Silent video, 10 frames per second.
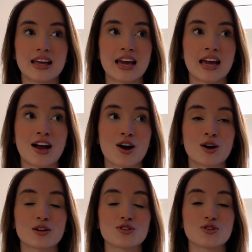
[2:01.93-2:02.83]
They
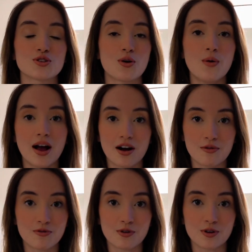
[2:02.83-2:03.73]
are so
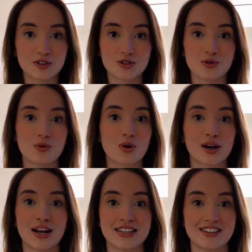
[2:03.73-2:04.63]
helpful to
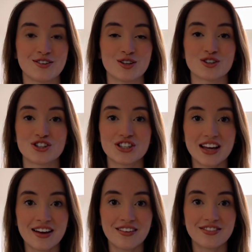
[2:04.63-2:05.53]
organize out your
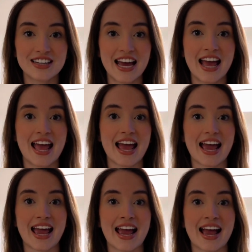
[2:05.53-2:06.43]
shift,
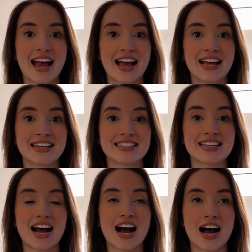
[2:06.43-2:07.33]

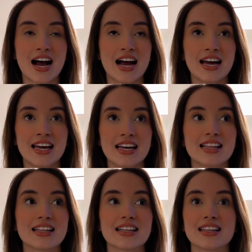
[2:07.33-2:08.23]
and
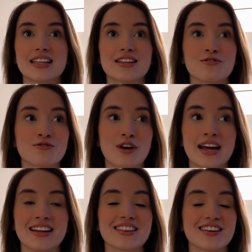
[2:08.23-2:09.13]
I
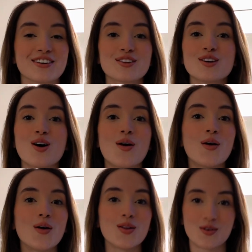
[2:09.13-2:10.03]
write literally
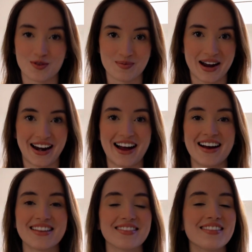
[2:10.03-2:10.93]
all over mine.
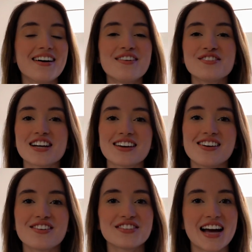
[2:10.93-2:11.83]
I love checking
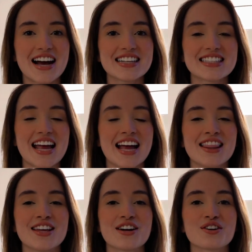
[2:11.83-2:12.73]
off tasks,
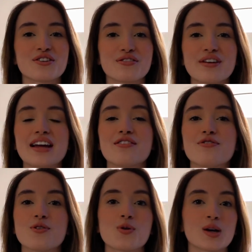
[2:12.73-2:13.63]
and they are great
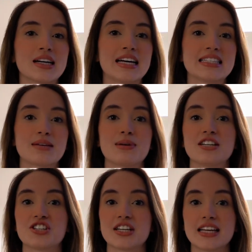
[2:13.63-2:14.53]
for organizing
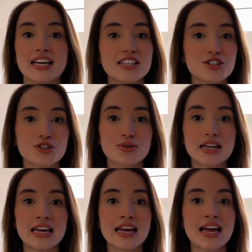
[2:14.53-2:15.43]
patient
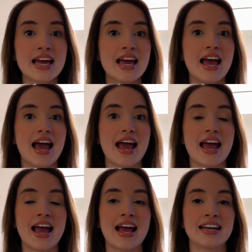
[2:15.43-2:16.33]
history
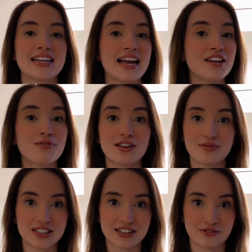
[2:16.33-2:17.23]
and any
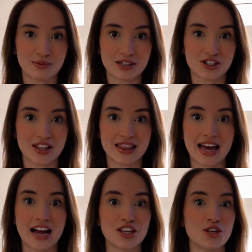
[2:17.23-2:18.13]
relevant information
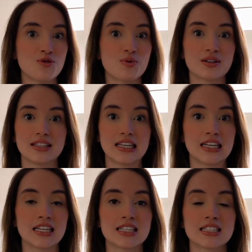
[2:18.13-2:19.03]
that you will
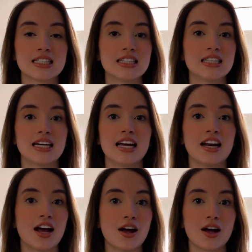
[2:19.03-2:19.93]
need in
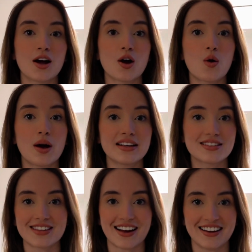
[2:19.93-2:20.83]
a quick
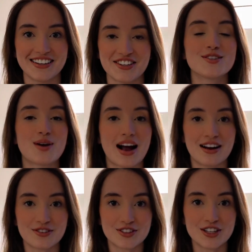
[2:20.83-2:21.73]
second. So
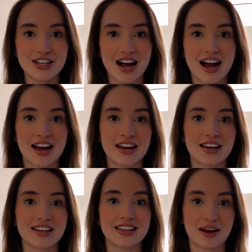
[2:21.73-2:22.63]
after
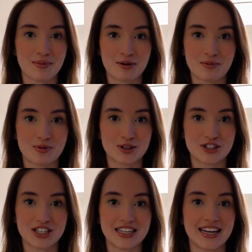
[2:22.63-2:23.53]
I get my report
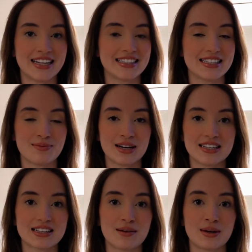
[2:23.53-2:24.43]
sheet and see my
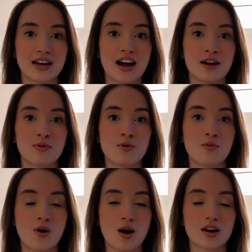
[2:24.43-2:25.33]
assignment, I will
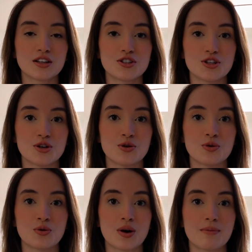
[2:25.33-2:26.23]
walk
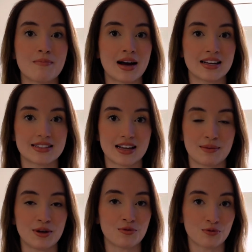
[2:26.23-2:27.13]
to my
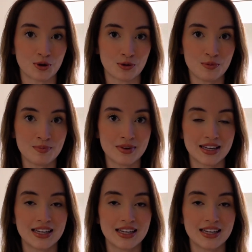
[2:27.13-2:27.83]
assignment room.